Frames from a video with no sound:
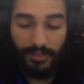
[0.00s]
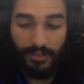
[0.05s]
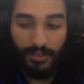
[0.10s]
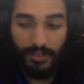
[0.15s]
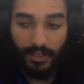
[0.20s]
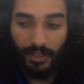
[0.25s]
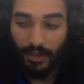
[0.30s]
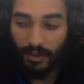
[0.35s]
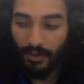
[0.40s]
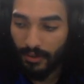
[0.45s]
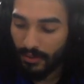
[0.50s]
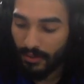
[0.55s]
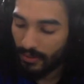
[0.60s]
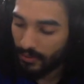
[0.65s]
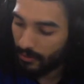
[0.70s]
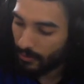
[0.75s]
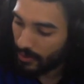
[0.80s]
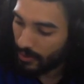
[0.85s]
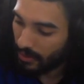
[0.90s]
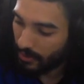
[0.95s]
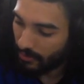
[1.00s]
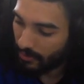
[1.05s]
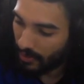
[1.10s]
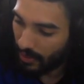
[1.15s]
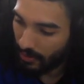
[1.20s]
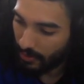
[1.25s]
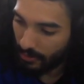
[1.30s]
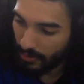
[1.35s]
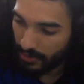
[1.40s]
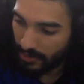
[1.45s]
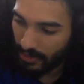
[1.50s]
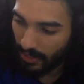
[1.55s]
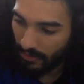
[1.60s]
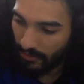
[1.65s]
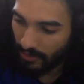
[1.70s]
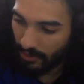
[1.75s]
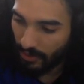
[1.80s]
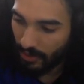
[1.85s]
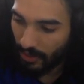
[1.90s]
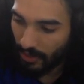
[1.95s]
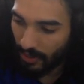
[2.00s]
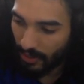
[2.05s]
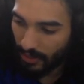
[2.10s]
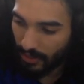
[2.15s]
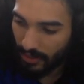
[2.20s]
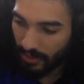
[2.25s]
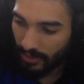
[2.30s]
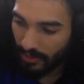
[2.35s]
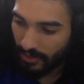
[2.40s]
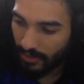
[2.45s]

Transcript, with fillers: you know, what the fuck was 7 called?